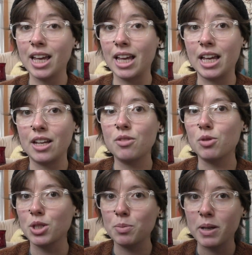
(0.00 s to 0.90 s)
And
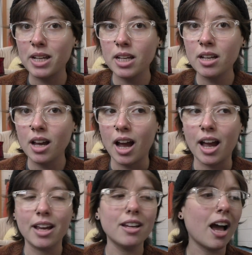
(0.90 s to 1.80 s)
for spinning,
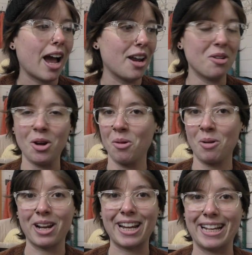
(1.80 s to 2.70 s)
I don't know
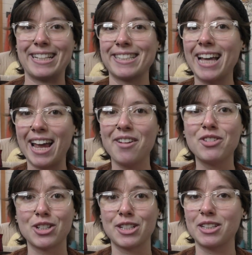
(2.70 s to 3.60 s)
what it is. I have
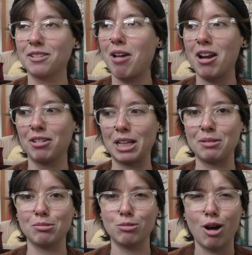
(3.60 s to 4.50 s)
just kind
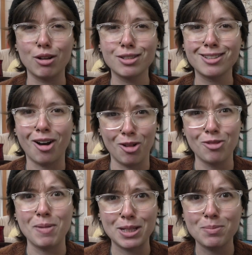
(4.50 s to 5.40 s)
of lost all
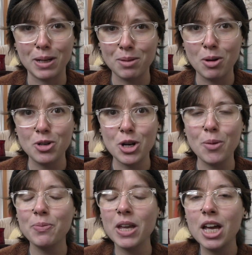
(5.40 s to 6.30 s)
of my spinning
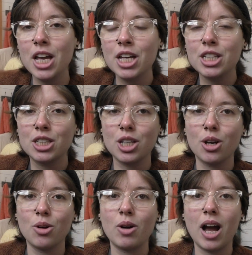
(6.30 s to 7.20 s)
mojo.
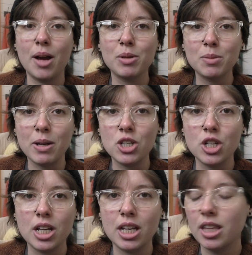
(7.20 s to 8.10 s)
So I was
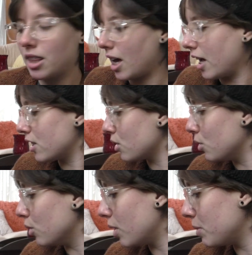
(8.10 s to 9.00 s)
mentioning that,
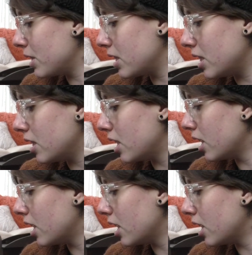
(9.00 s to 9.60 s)
let me see.